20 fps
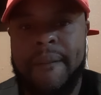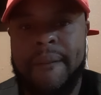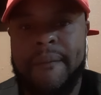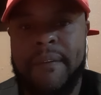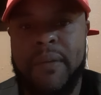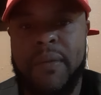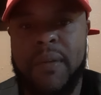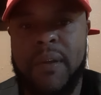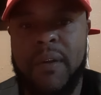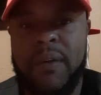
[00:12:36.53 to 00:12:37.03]

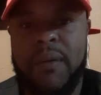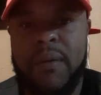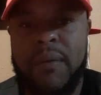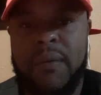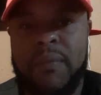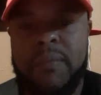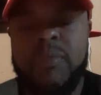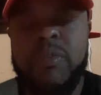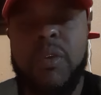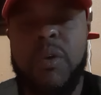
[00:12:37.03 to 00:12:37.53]
You know,
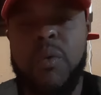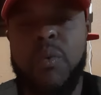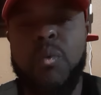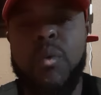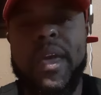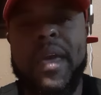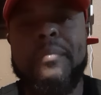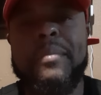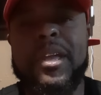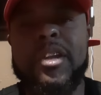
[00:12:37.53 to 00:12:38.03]

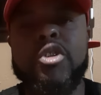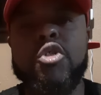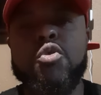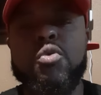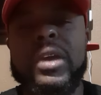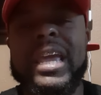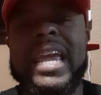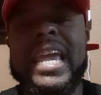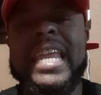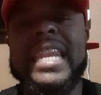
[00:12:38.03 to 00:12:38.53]
women
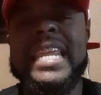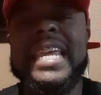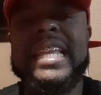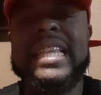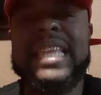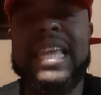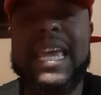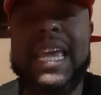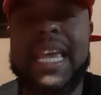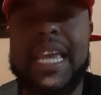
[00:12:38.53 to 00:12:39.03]
do
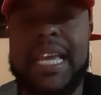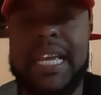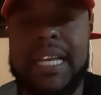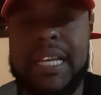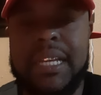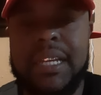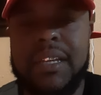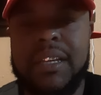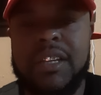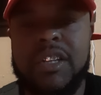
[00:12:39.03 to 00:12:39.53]
anything
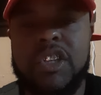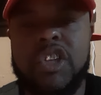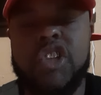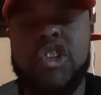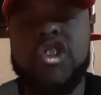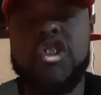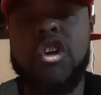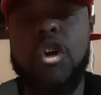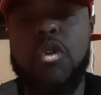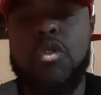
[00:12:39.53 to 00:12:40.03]
to
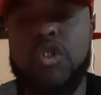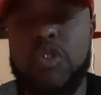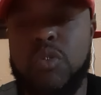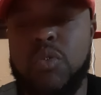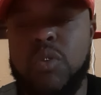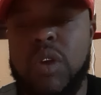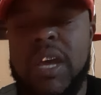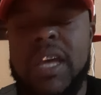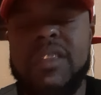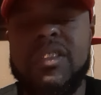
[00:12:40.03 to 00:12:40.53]
show
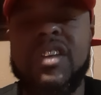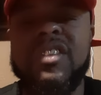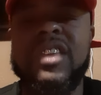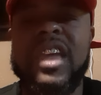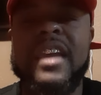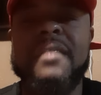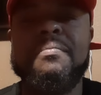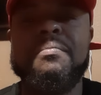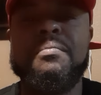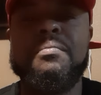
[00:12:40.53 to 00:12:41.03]
you that
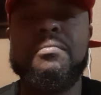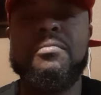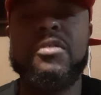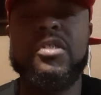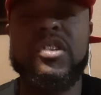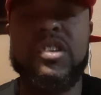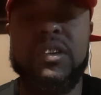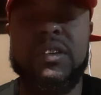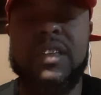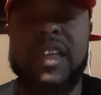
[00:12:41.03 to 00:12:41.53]
they
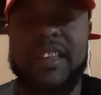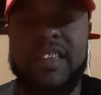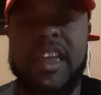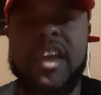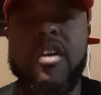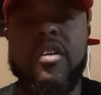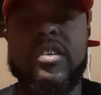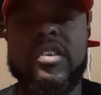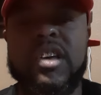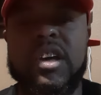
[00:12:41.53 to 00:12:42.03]
that
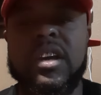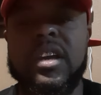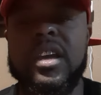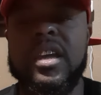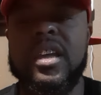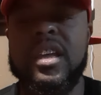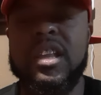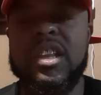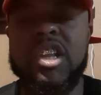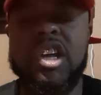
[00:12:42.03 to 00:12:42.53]
they are
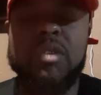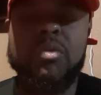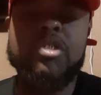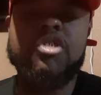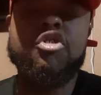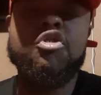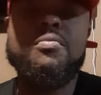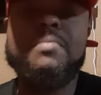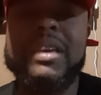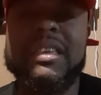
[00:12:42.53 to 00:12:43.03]
taken. Look
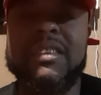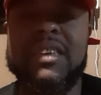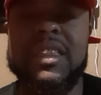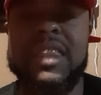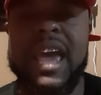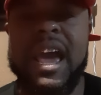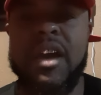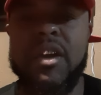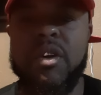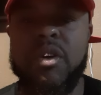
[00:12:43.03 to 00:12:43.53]
what you
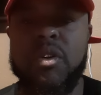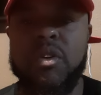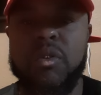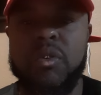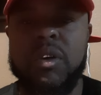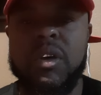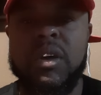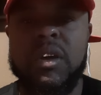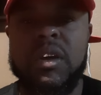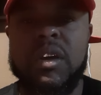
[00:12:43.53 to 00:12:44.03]
missing out on.
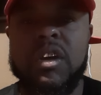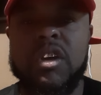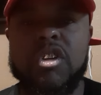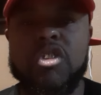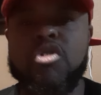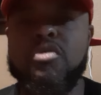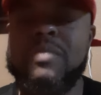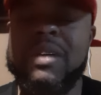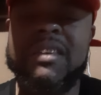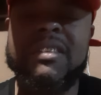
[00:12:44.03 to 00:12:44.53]

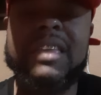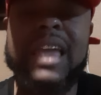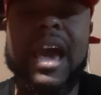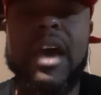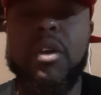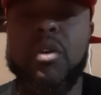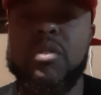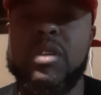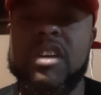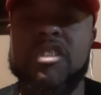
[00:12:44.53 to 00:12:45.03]
You missed
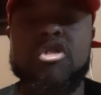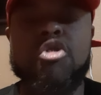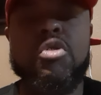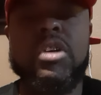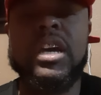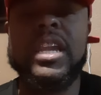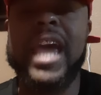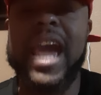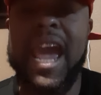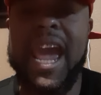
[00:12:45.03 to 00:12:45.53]
out on this. You
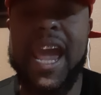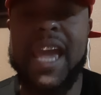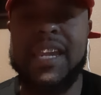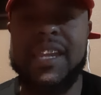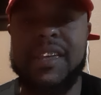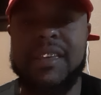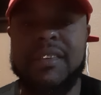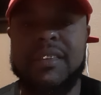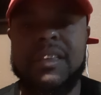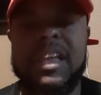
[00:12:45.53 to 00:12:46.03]
could have
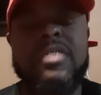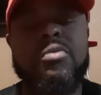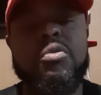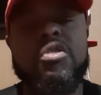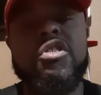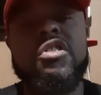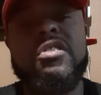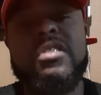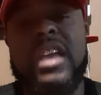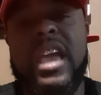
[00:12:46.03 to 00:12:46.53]
had this. That's
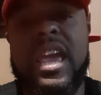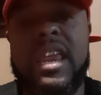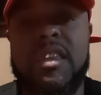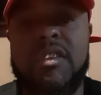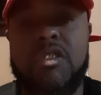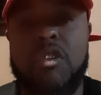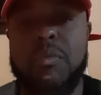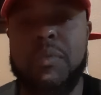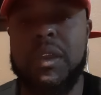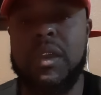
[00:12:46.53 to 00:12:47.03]
what she's saying in
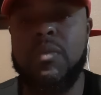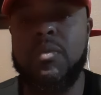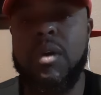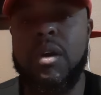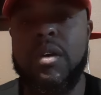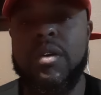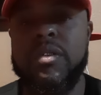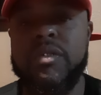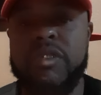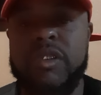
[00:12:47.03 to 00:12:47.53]
so many
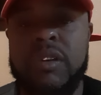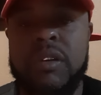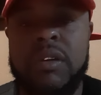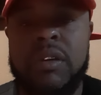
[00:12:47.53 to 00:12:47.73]
words.